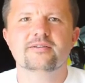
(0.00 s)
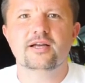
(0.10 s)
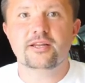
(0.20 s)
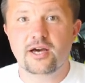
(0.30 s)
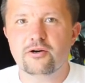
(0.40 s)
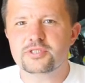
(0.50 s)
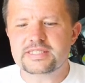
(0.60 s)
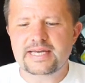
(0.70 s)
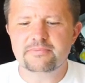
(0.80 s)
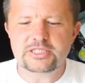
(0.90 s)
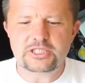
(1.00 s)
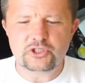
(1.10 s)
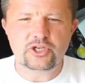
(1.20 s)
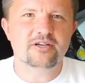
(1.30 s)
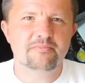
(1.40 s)
and now it's time to
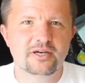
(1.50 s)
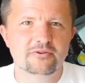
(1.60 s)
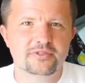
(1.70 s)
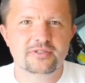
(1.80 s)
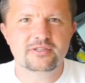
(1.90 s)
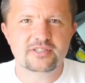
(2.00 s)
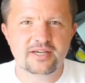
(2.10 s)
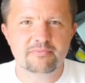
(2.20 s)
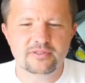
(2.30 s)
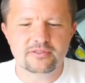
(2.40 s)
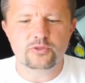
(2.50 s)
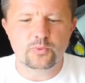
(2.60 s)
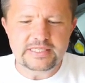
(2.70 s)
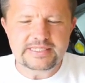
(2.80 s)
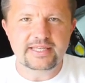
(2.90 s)
talk about double
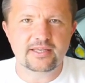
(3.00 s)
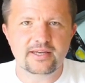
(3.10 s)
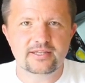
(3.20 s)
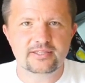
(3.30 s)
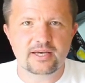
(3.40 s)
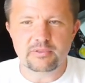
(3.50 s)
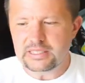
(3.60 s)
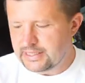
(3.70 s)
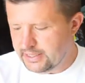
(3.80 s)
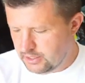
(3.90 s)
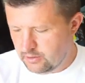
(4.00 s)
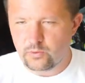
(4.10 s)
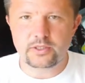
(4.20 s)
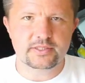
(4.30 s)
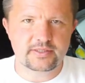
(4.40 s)
twisting and double clicking.
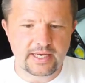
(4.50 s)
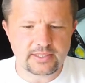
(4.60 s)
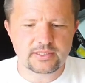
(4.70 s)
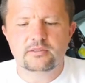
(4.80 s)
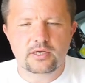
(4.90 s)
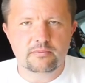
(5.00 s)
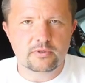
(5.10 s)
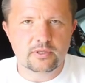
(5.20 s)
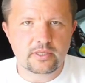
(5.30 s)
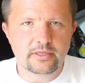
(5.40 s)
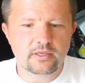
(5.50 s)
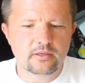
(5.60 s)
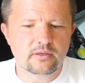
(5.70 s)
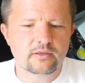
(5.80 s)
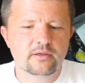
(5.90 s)
What is that? Double
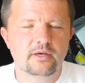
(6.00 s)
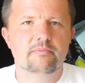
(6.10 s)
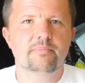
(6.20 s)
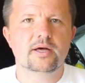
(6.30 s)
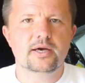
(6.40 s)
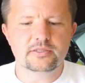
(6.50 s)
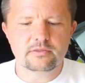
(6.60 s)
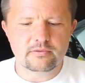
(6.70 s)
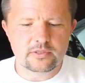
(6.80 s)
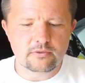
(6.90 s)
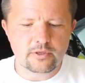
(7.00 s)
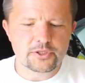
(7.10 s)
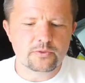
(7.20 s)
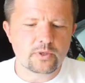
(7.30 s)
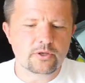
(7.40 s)
clicking applies to the
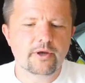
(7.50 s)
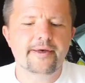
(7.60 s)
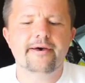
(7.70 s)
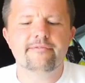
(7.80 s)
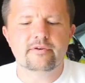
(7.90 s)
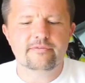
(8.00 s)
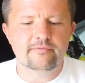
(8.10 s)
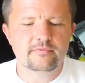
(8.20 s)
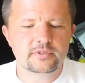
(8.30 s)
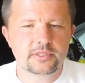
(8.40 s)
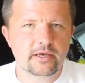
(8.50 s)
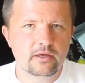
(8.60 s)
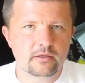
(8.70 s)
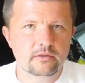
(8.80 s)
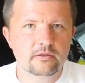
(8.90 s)
situation when you have a
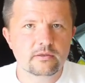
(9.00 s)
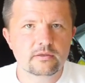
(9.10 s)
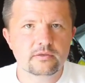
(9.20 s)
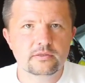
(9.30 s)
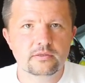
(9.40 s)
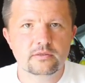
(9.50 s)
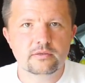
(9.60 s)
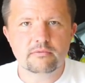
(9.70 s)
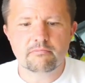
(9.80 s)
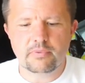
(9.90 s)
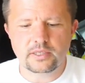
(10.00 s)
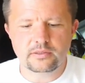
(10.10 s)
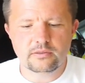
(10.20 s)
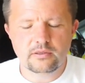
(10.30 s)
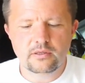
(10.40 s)
tail
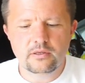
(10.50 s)
button,